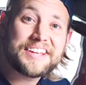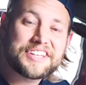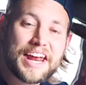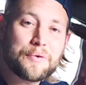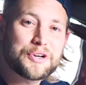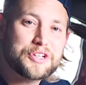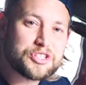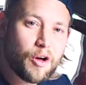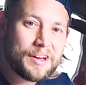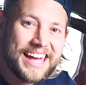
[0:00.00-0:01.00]
Today we're
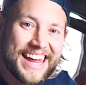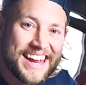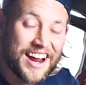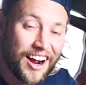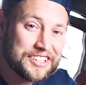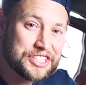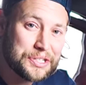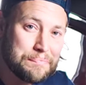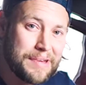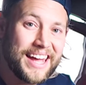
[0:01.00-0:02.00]
installing a
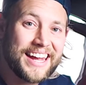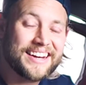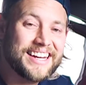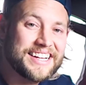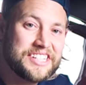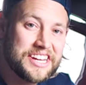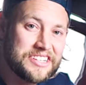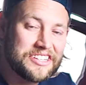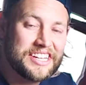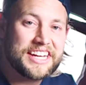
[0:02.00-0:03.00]
custom made
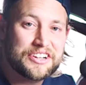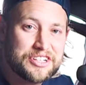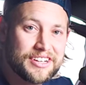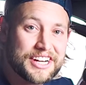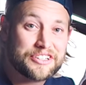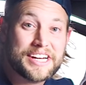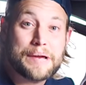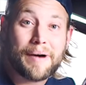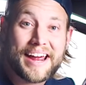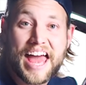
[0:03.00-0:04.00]
DCT gear selector
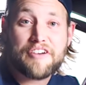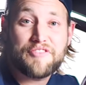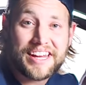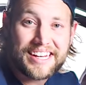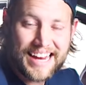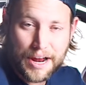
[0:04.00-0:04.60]
in my F80